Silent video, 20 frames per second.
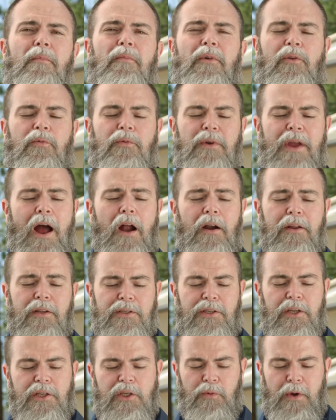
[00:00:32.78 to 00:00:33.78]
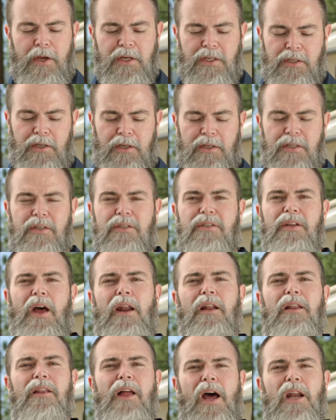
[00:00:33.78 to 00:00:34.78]
But the reality of the situation is there's
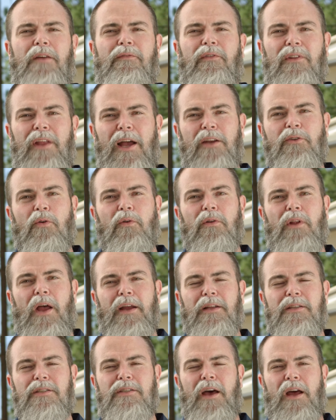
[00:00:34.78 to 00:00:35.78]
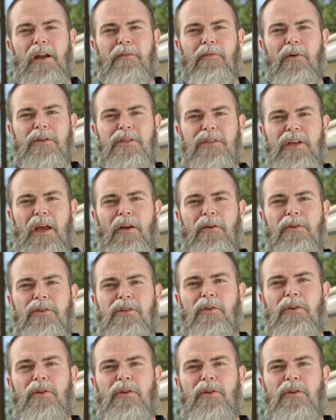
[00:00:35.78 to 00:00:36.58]
not a lot of electrolyte inside of our cells,